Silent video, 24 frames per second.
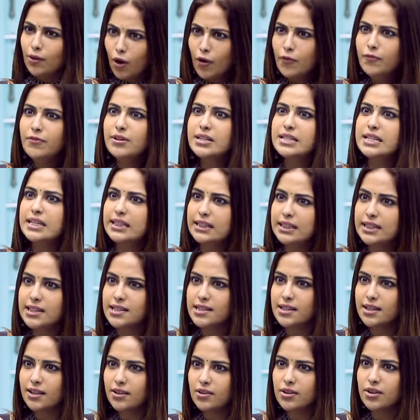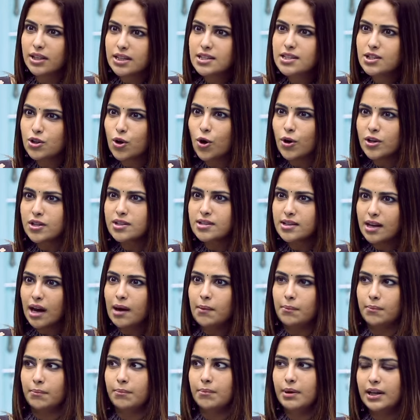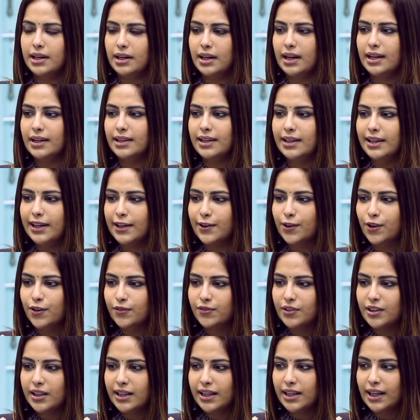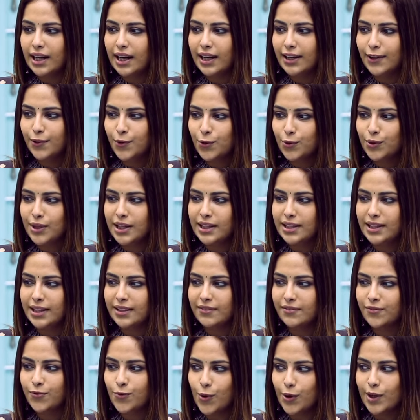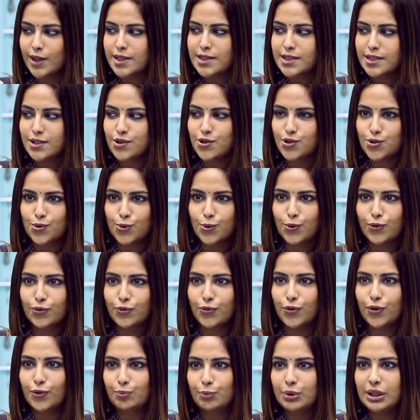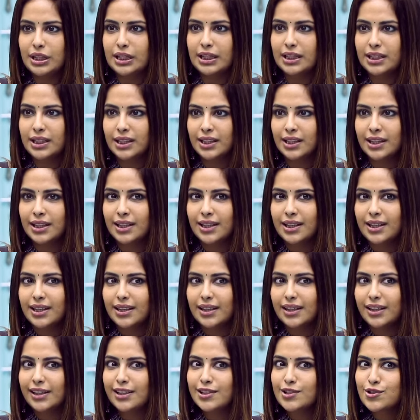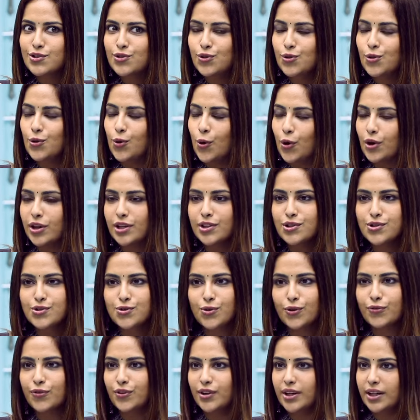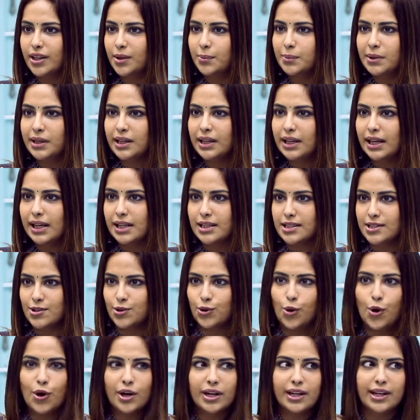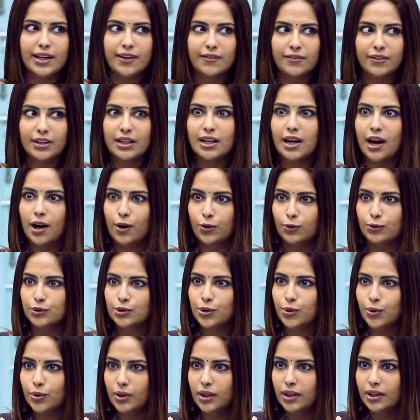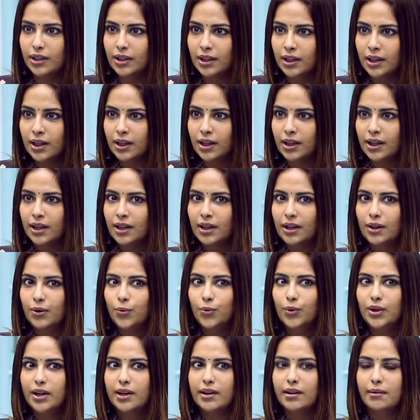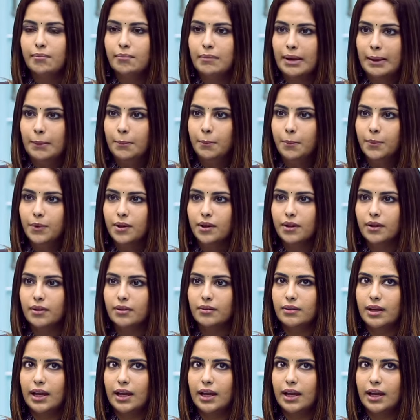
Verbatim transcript: obviously these th these thoughts come but at the end of the day i know that the, what is in store for me is not in store for anybody else not every household mm. will remember